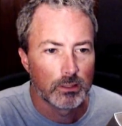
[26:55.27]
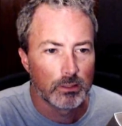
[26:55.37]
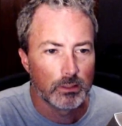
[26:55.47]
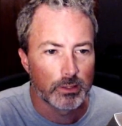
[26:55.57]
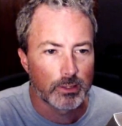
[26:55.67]

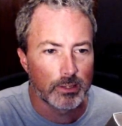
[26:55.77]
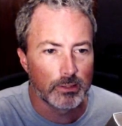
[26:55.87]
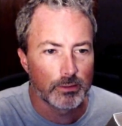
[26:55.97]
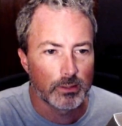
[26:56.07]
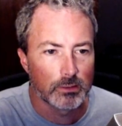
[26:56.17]
I kind of
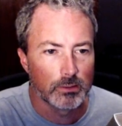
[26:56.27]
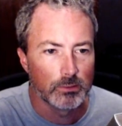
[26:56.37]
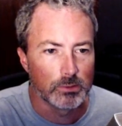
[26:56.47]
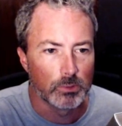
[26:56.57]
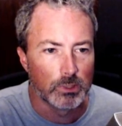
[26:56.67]
thought there
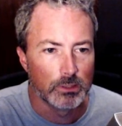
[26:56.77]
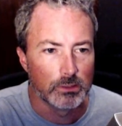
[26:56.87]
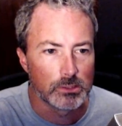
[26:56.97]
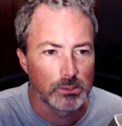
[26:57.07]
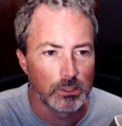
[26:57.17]
was one,
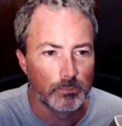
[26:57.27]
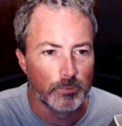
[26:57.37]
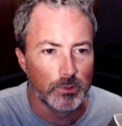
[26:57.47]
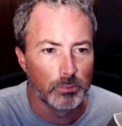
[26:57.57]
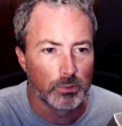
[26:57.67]

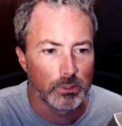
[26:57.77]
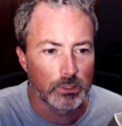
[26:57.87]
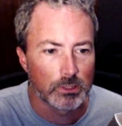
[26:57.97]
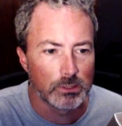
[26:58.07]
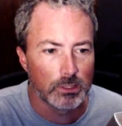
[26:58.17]
sub-viewport
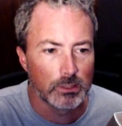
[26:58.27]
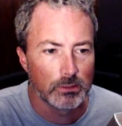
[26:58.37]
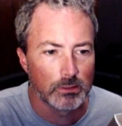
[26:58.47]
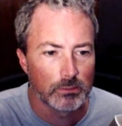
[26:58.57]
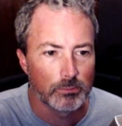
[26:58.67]

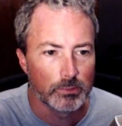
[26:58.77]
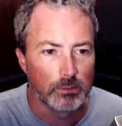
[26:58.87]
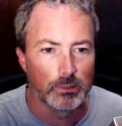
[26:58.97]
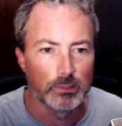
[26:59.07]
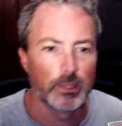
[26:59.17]
container. We don't
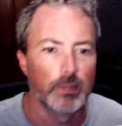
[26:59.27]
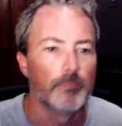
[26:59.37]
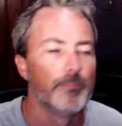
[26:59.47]
want that.